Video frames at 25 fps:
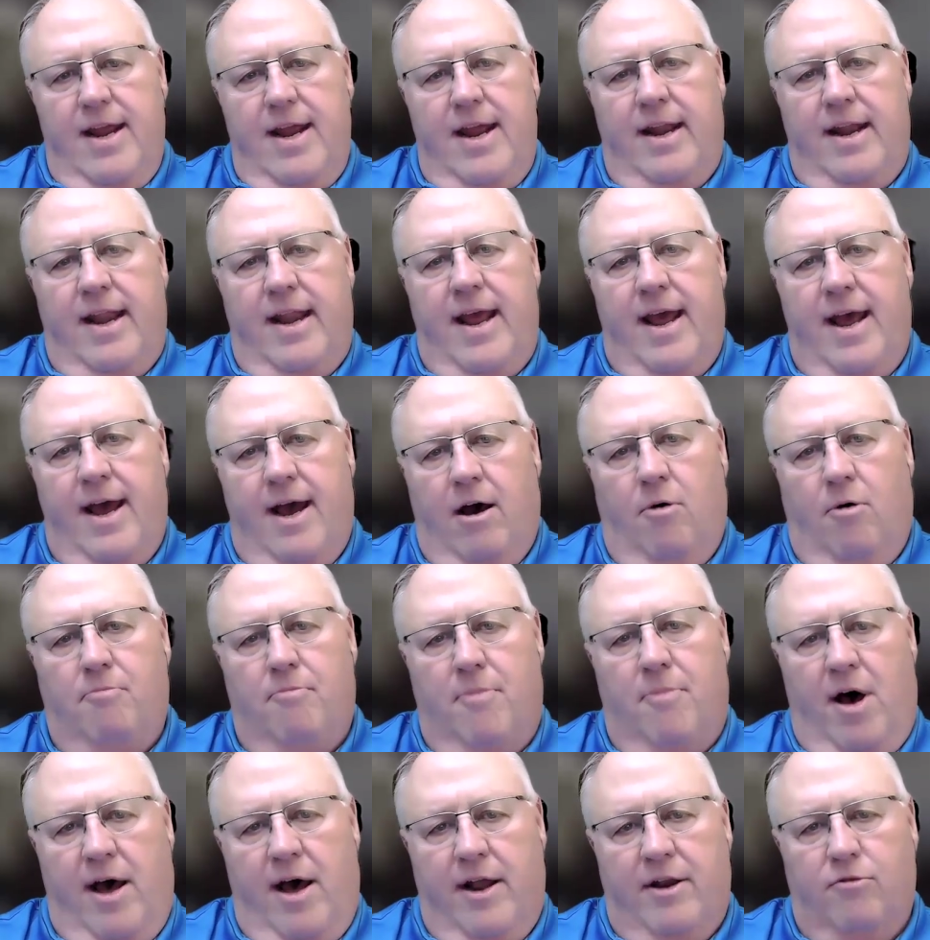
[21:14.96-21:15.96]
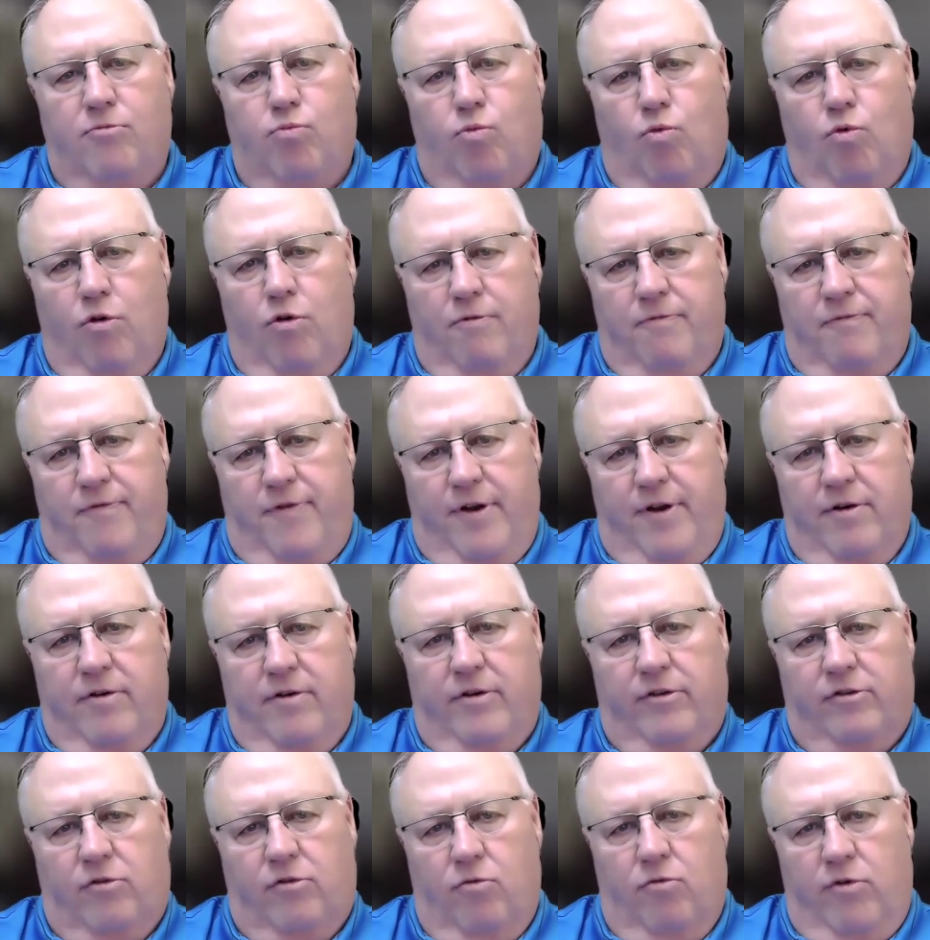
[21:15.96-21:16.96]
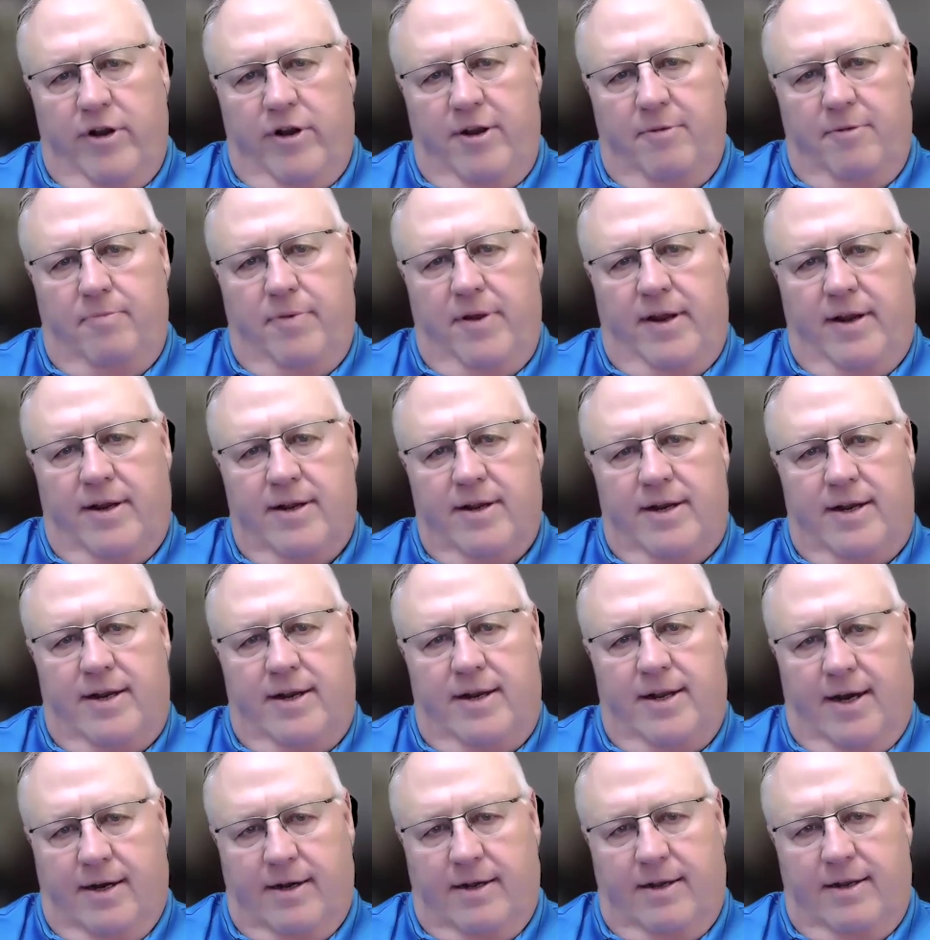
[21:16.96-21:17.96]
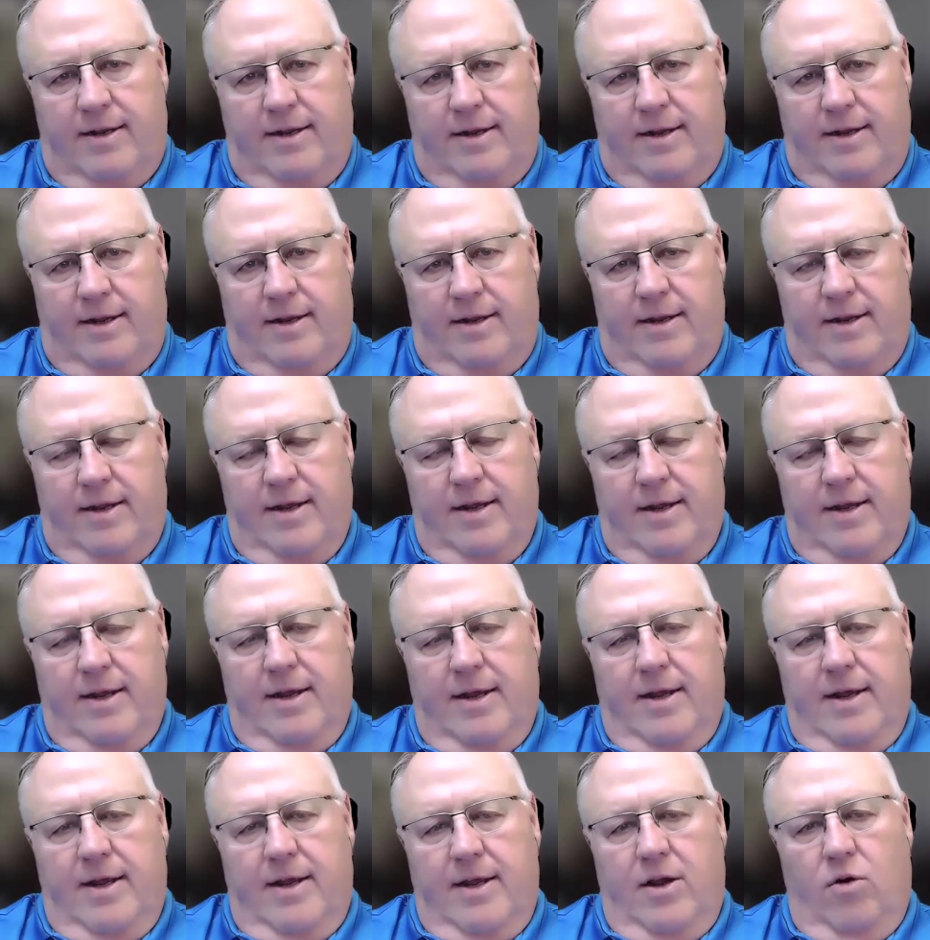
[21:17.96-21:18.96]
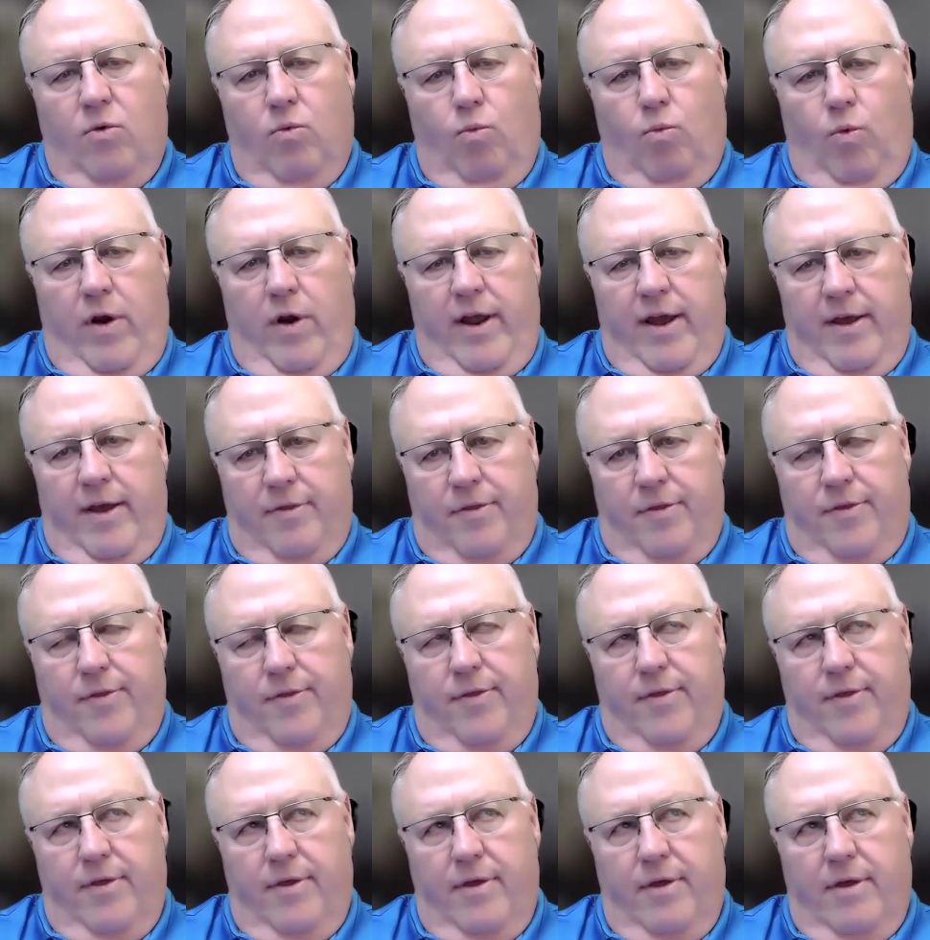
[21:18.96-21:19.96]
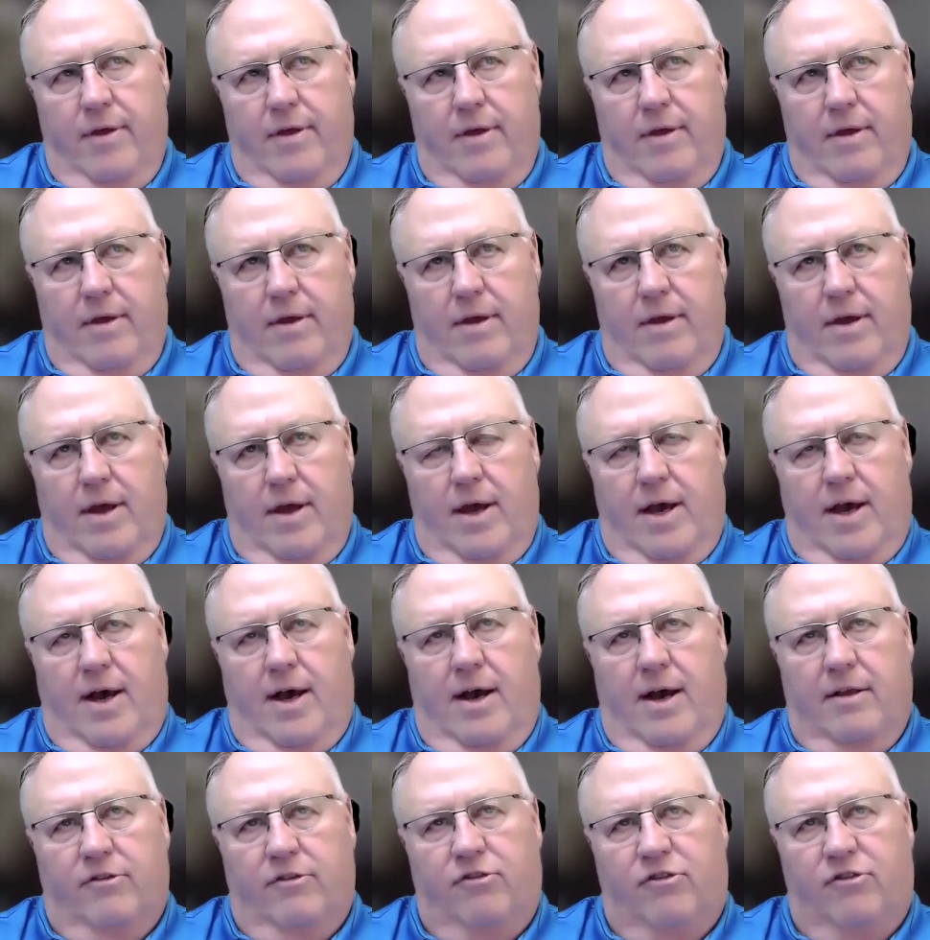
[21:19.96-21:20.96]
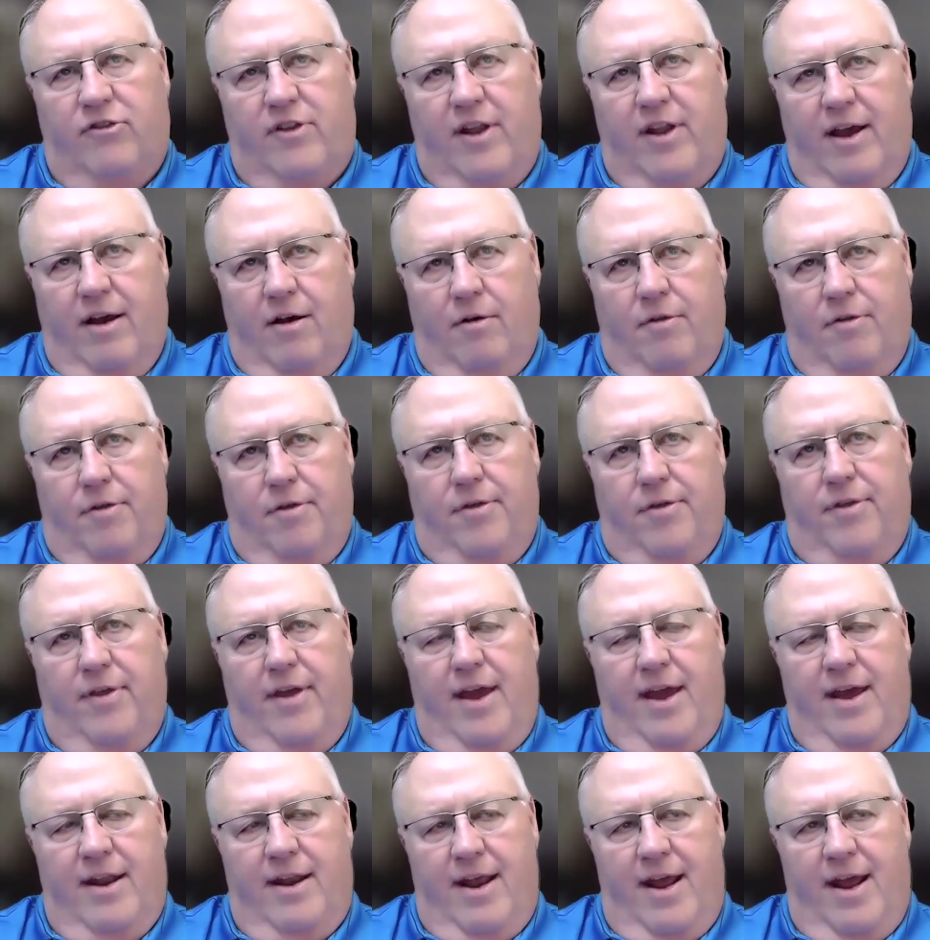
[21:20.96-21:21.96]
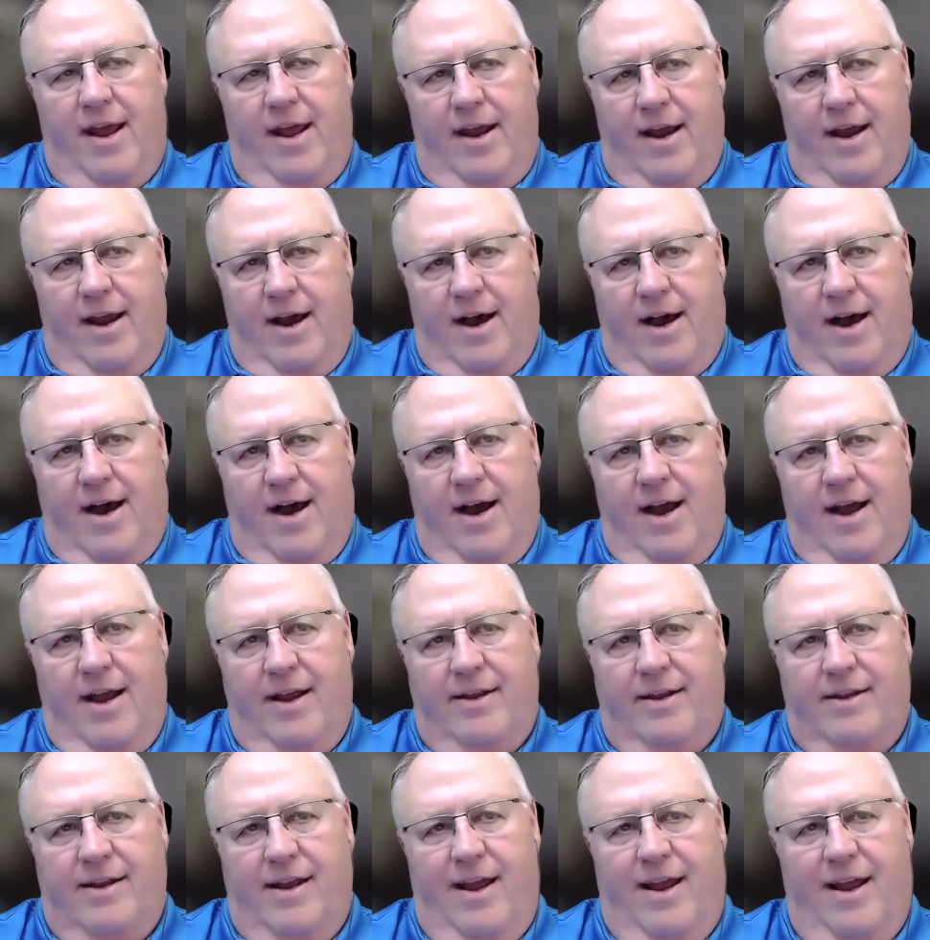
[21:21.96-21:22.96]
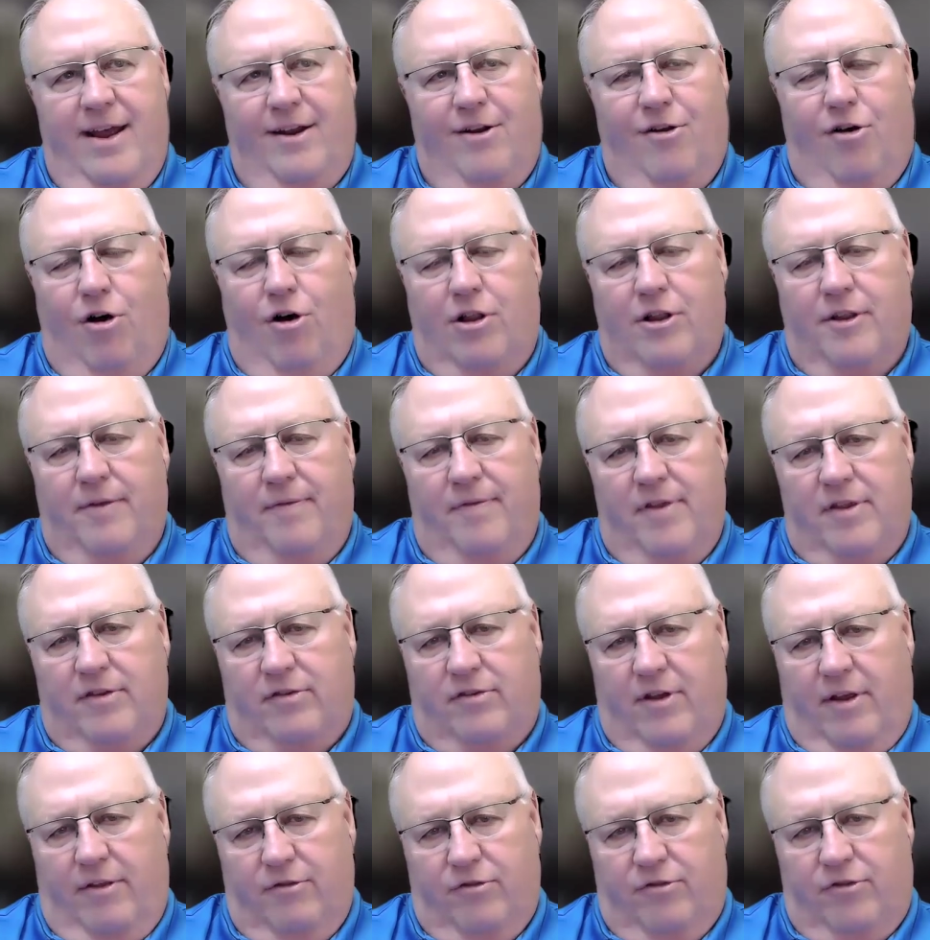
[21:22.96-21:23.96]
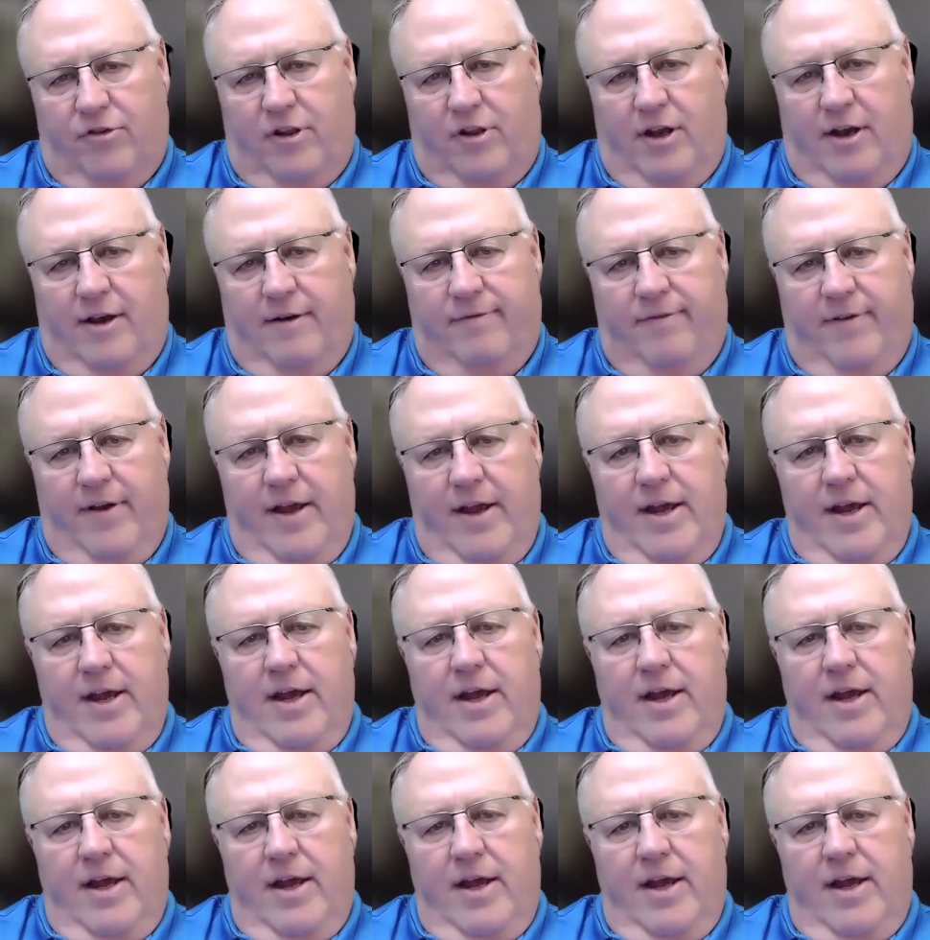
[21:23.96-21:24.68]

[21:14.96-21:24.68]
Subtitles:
in how modern warfare is going to be conducted with stealth and AI and all of this other stuff.